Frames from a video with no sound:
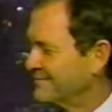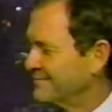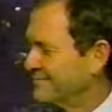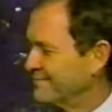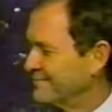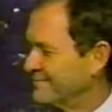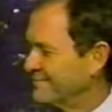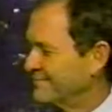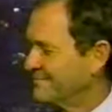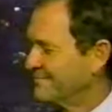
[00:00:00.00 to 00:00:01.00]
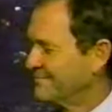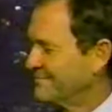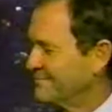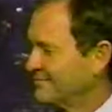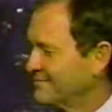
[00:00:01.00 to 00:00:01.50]

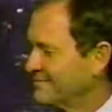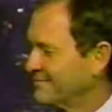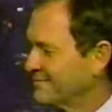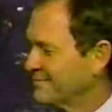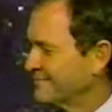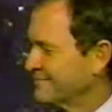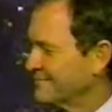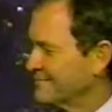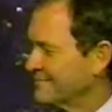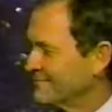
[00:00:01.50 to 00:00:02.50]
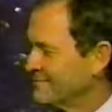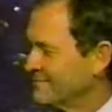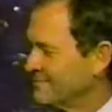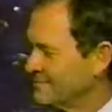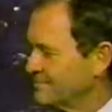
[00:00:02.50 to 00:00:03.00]

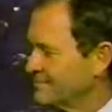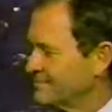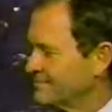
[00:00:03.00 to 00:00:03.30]
[no speech]